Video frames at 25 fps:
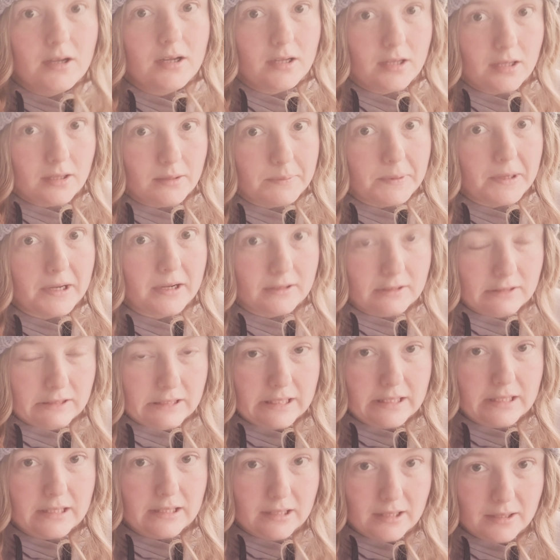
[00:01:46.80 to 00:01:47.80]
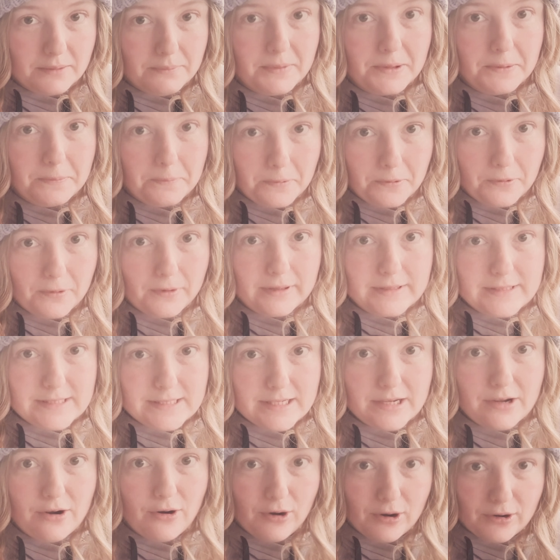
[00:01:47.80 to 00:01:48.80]
Apparently it can be
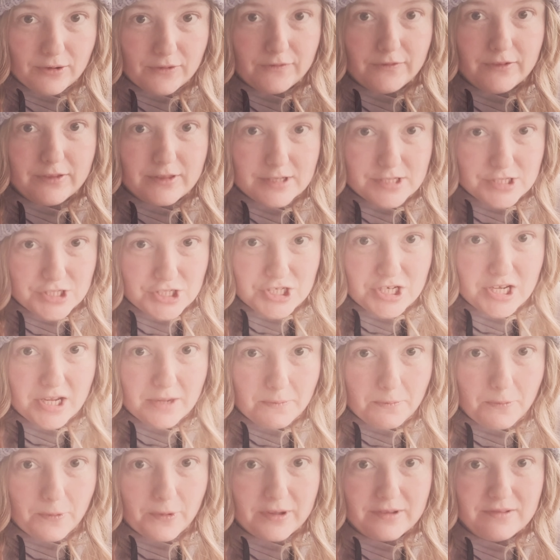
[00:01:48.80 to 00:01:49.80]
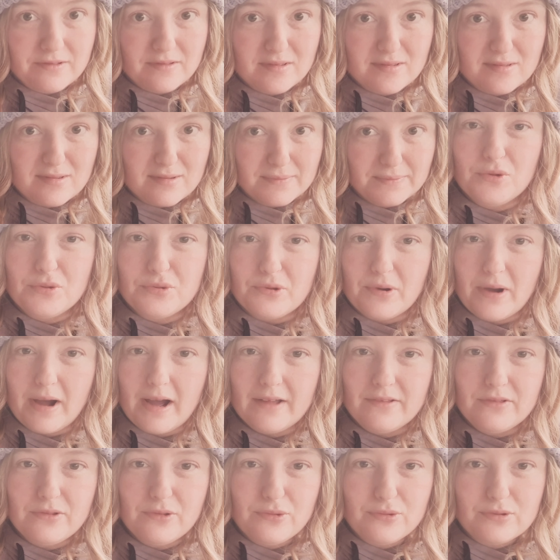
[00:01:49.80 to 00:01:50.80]
pretty hard for the cheap ones. So I
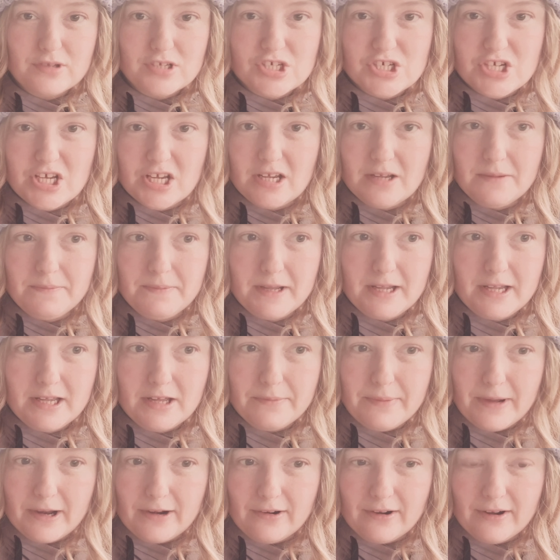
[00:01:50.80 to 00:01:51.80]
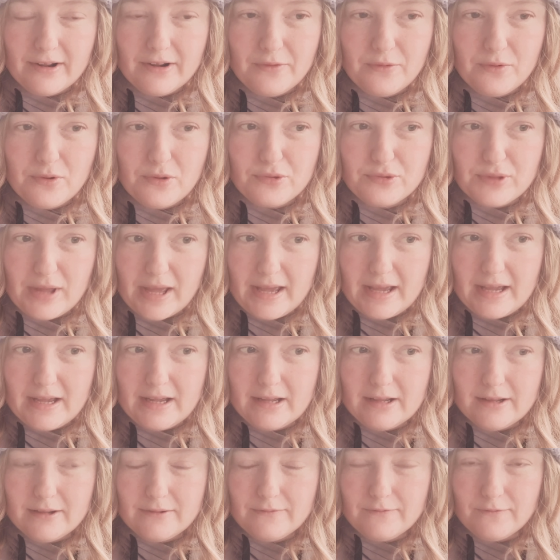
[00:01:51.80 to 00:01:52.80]
had this cheap incubator. It was
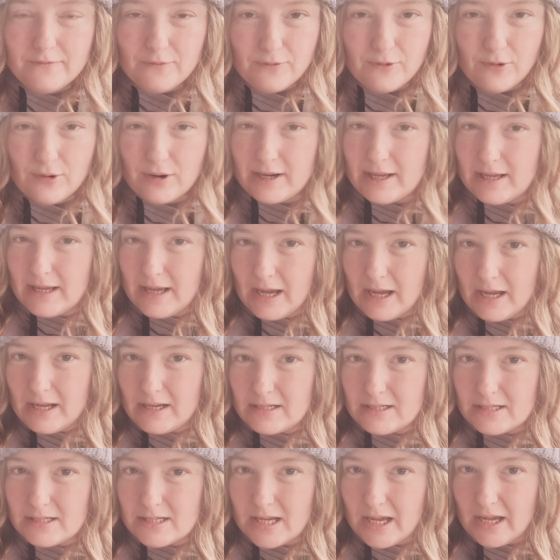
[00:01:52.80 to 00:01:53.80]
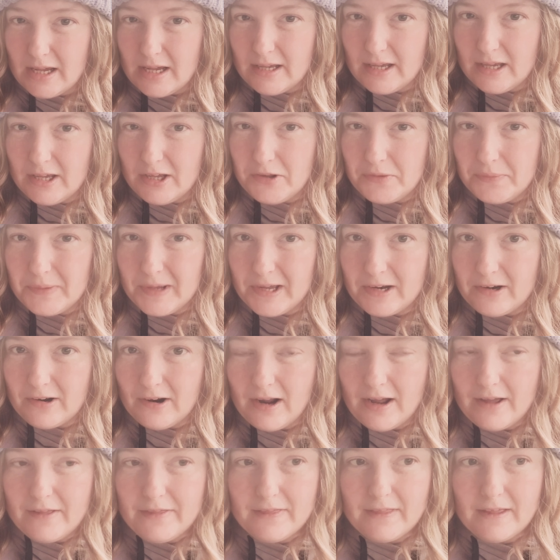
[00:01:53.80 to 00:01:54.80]
a 48 egg incubator,
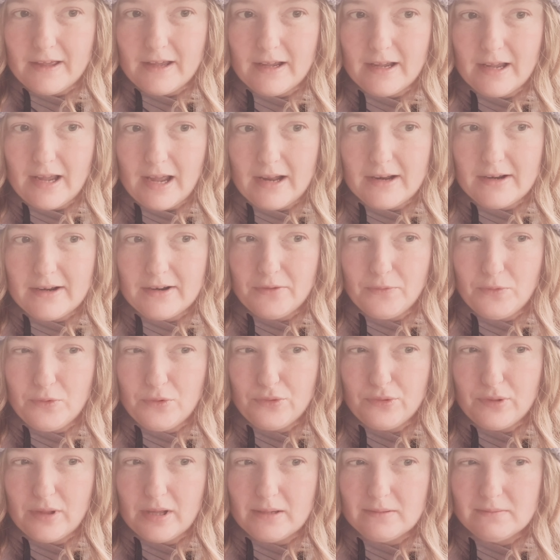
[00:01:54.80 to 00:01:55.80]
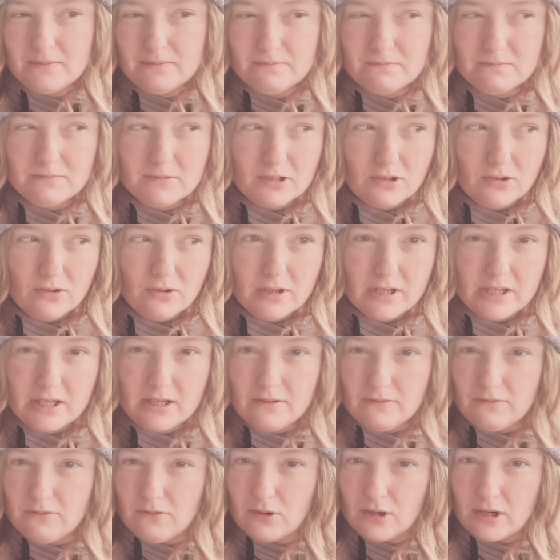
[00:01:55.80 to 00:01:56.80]
I think, and it was like
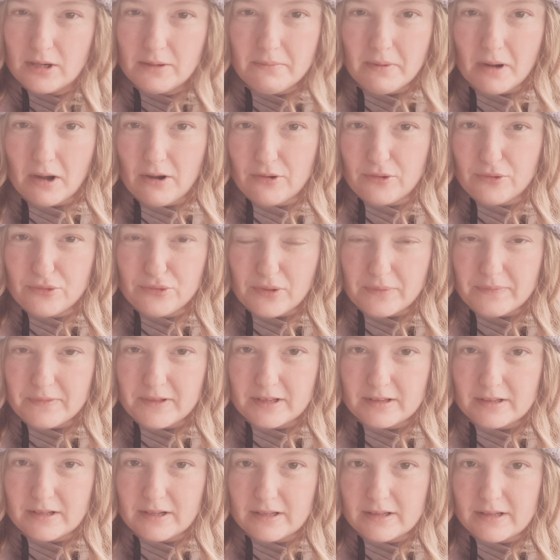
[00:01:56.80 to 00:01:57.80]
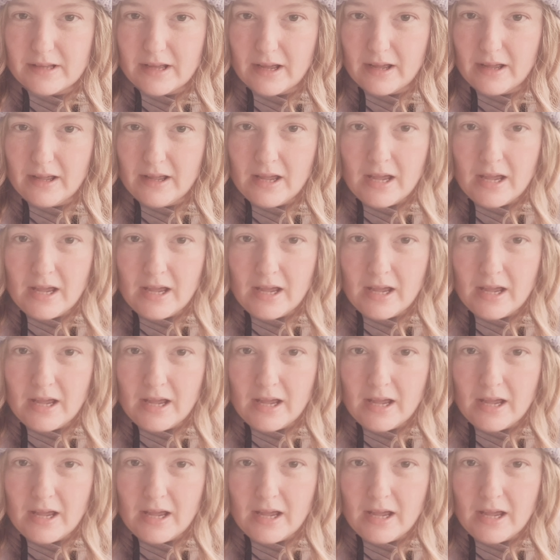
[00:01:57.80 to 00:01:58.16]
30-40 bucks, something like that.